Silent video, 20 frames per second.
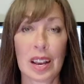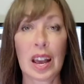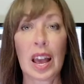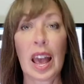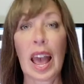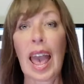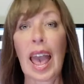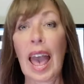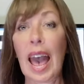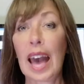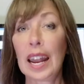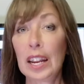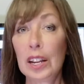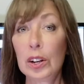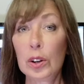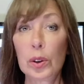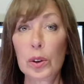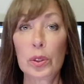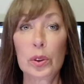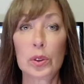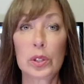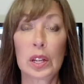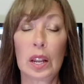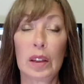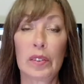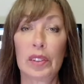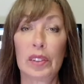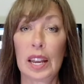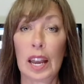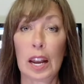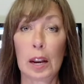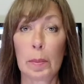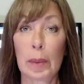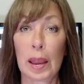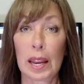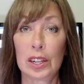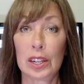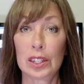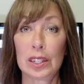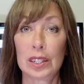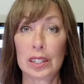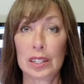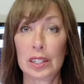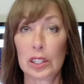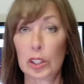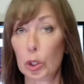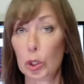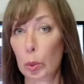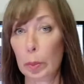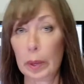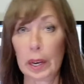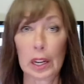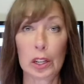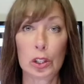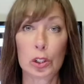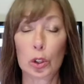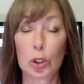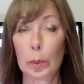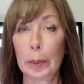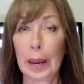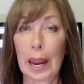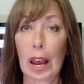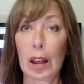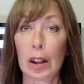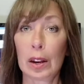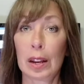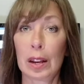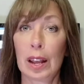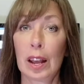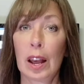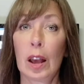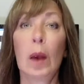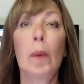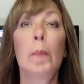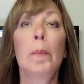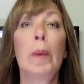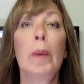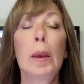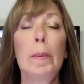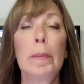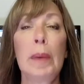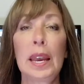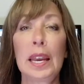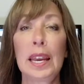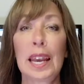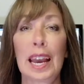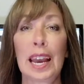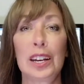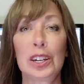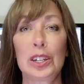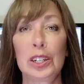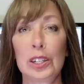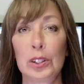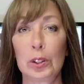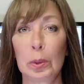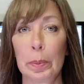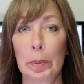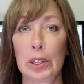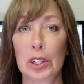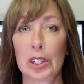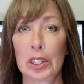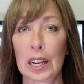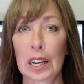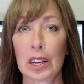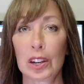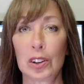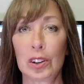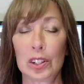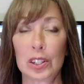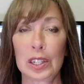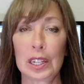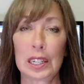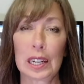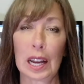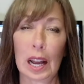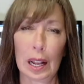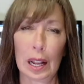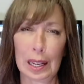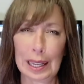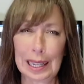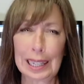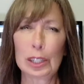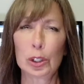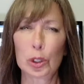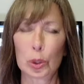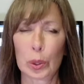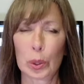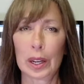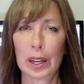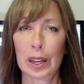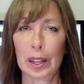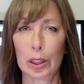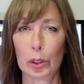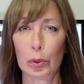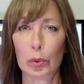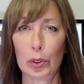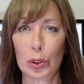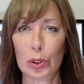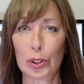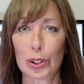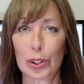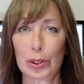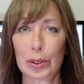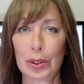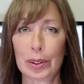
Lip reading: Adding all those lovely animations, zooming in, zooming out, may make editing your pitch deck content a little tricky in the future.